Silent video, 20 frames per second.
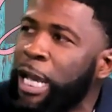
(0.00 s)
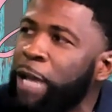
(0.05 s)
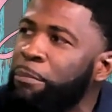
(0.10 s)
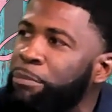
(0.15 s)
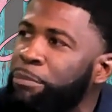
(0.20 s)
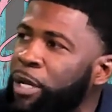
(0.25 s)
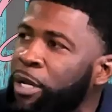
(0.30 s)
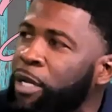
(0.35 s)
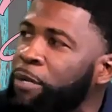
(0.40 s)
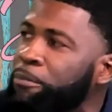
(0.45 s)

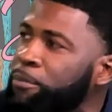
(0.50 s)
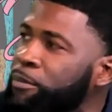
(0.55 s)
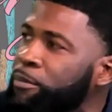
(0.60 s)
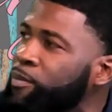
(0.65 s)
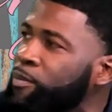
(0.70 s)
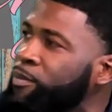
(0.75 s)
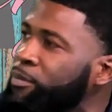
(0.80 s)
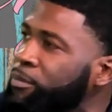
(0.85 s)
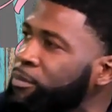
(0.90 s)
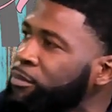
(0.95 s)
We need to go
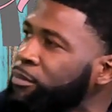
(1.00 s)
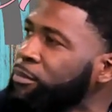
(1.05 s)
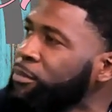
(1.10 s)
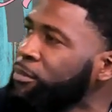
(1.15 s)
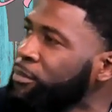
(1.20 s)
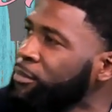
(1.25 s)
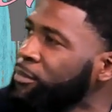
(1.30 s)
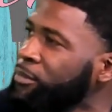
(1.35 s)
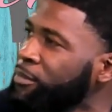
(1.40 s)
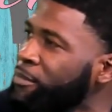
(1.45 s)
to Whiskey
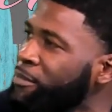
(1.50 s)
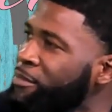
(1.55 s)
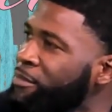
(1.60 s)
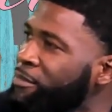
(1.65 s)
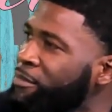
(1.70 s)
Cake.